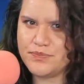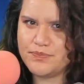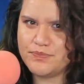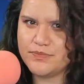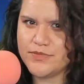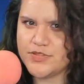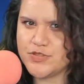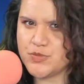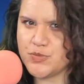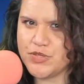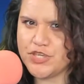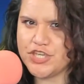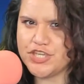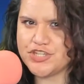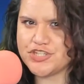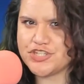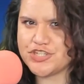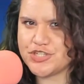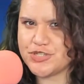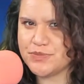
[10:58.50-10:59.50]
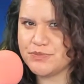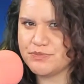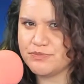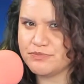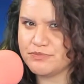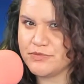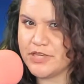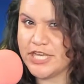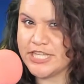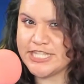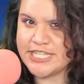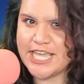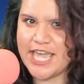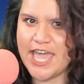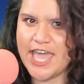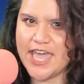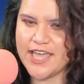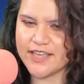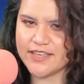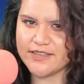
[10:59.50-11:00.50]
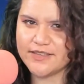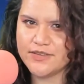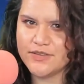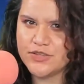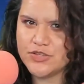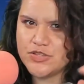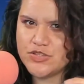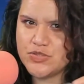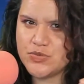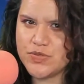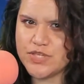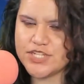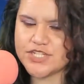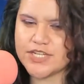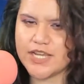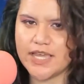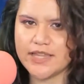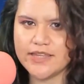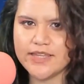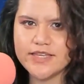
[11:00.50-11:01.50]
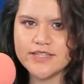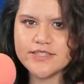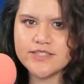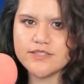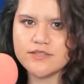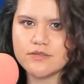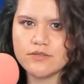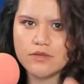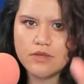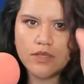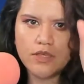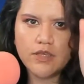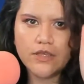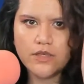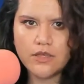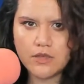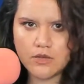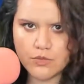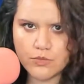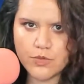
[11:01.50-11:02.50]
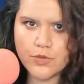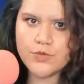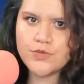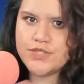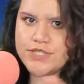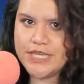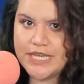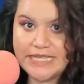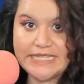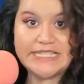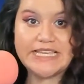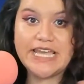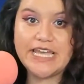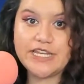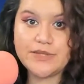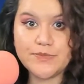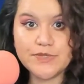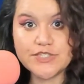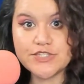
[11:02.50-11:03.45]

switch, attack, switch. I like to rotate the enemies